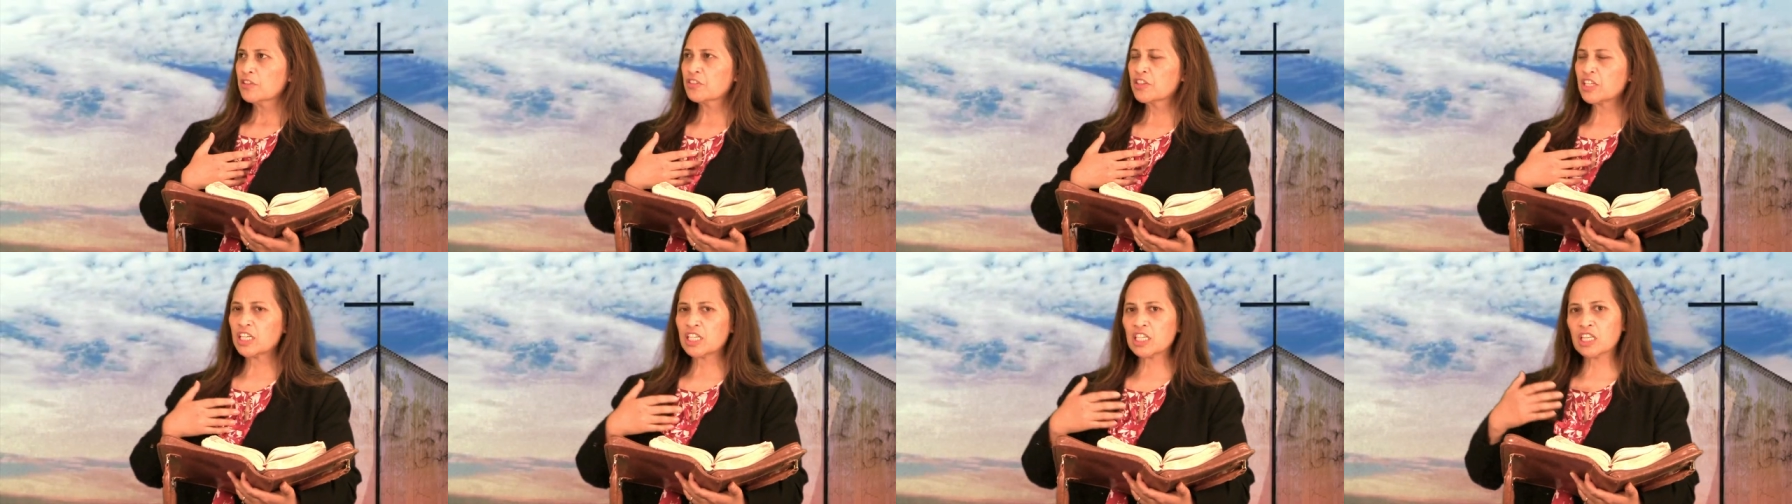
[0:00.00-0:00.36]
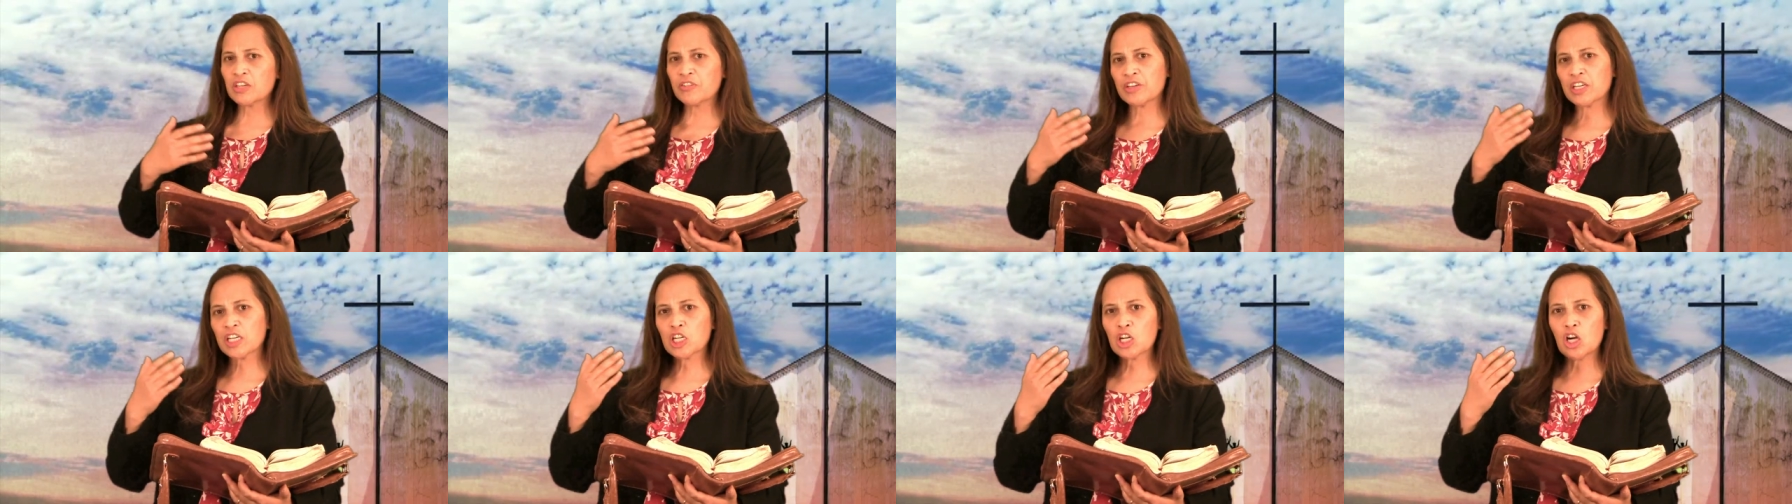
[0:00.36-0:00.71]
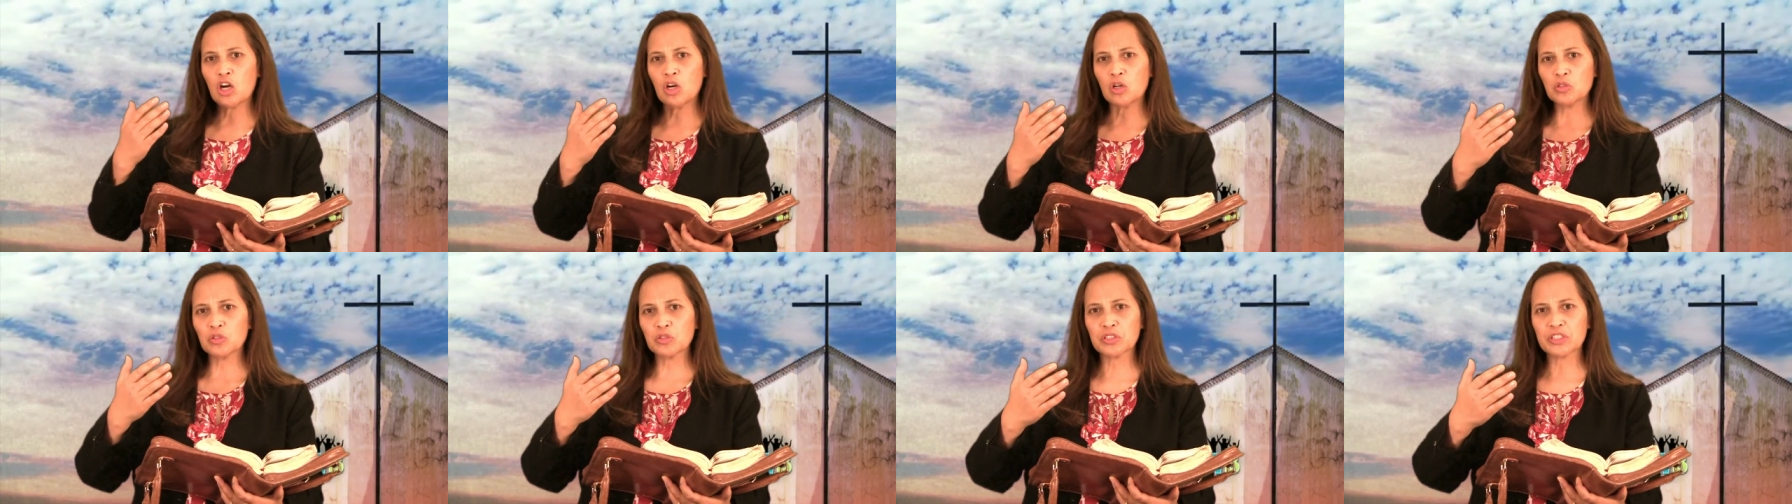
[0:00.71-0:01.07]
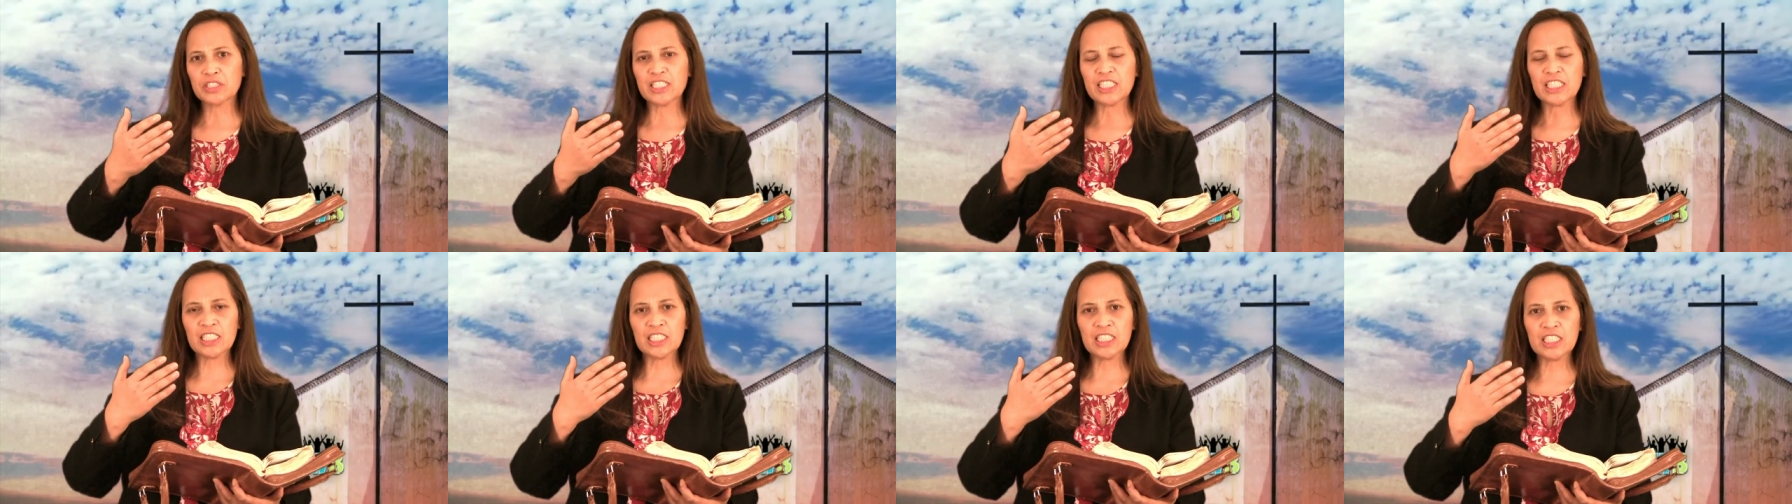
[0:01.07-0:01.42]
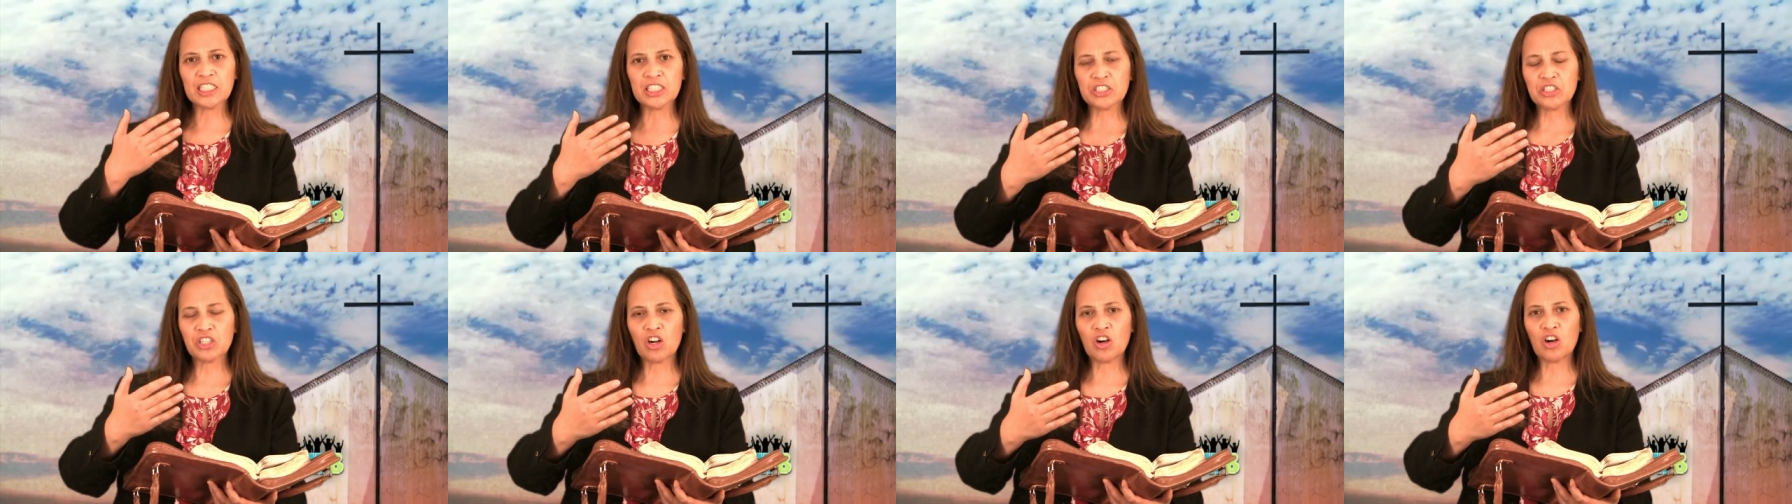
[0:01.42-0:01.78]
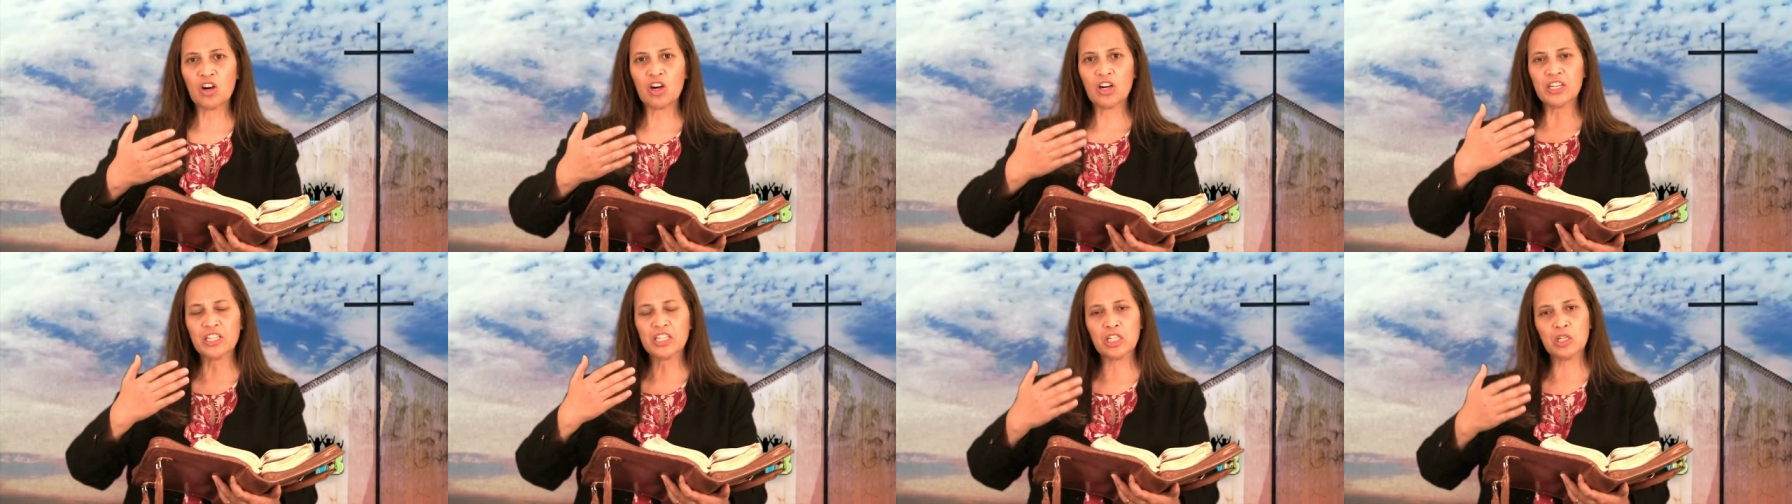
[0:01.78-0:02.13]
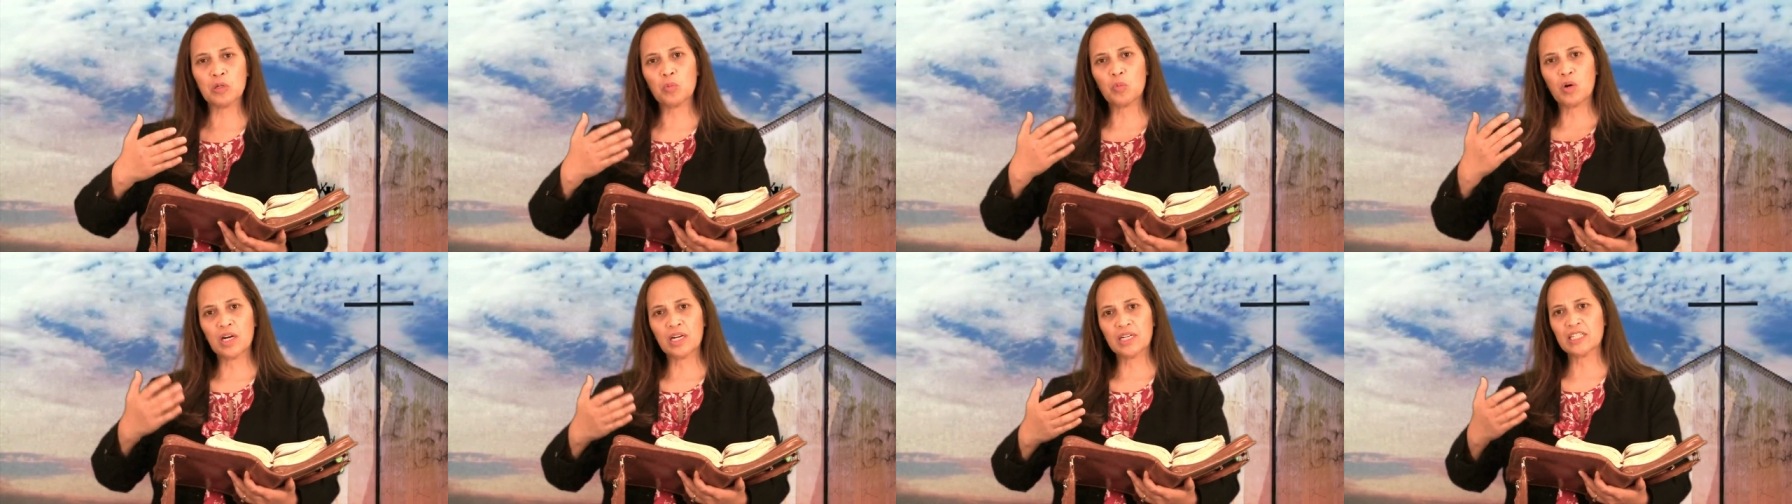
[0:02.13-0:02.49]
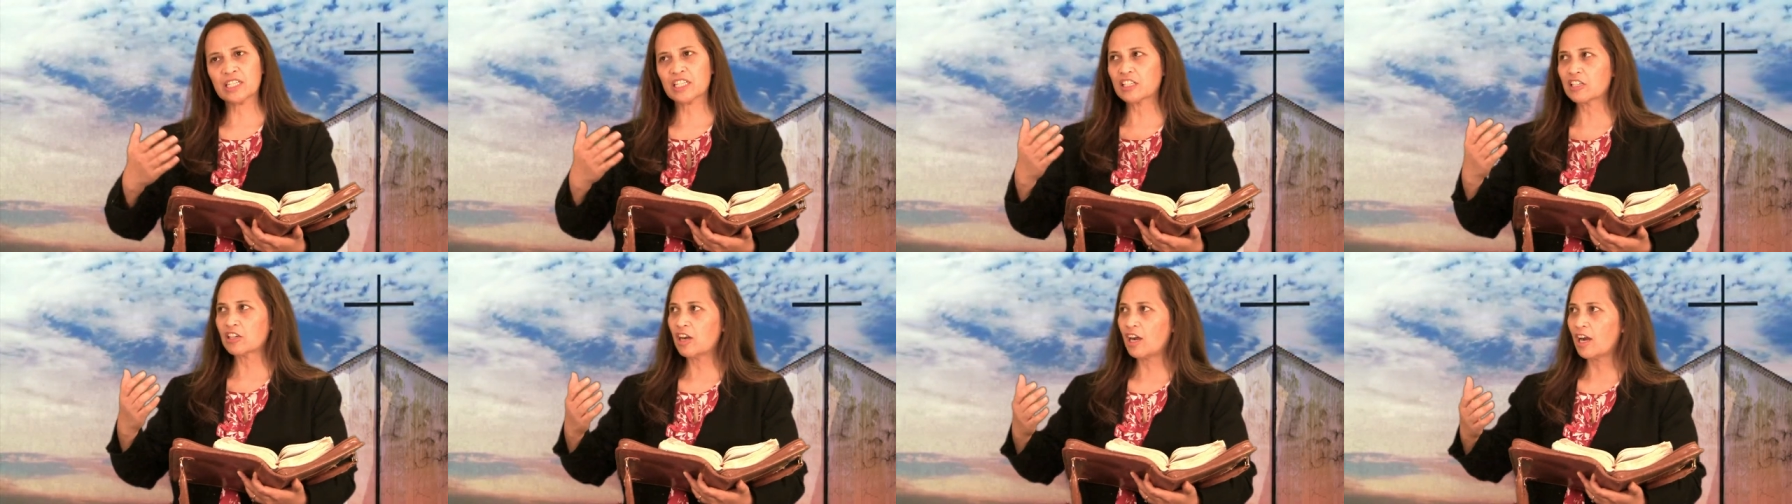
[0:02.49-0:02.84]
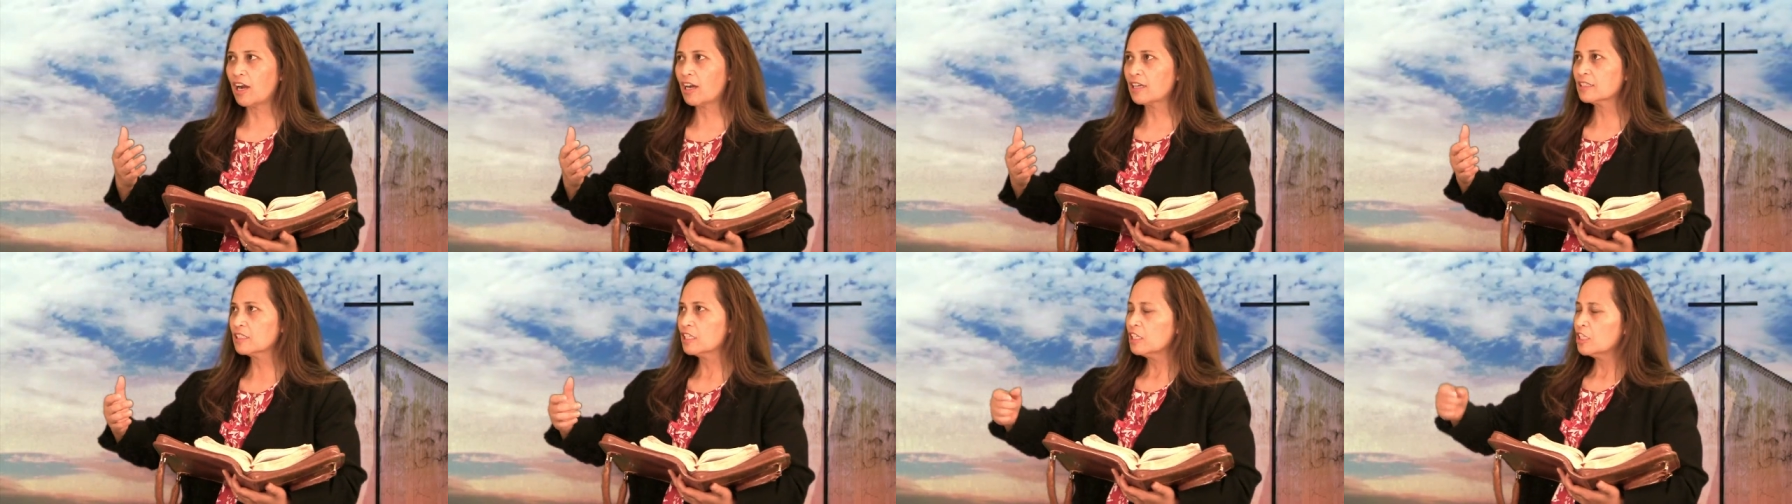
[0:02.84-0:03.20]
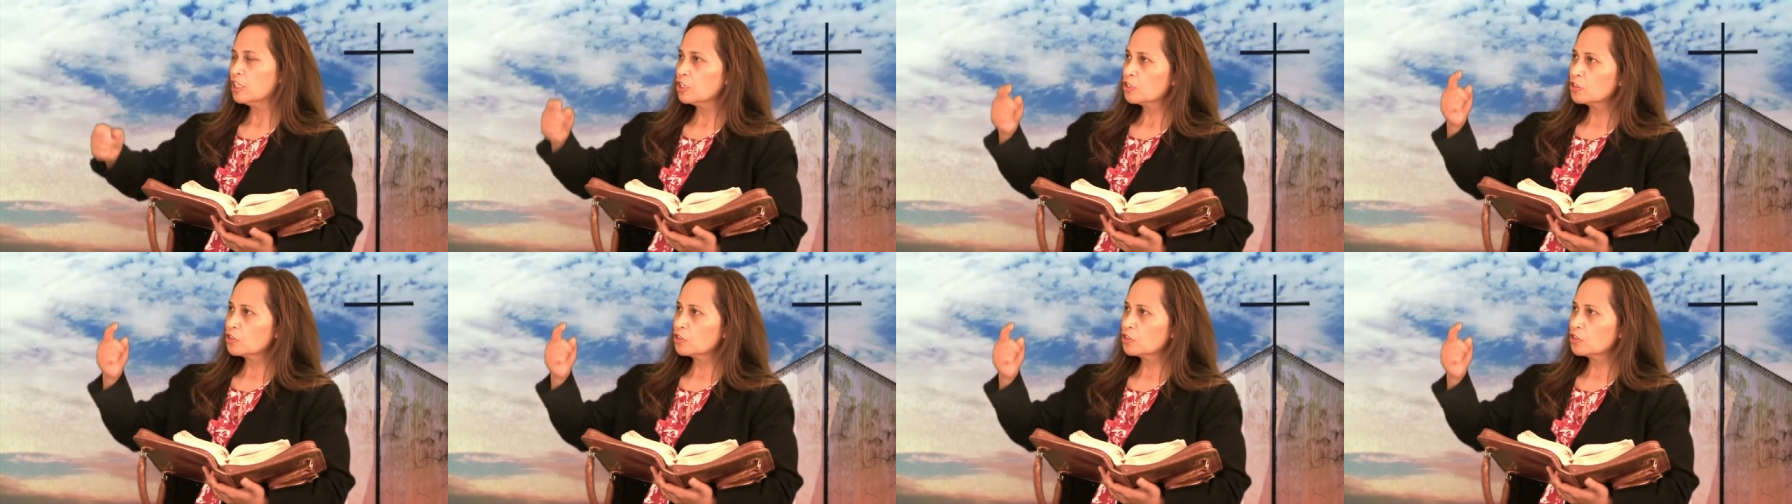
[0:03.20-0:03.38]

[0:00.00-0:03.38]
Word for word: that if he goes in his heart, he wanted God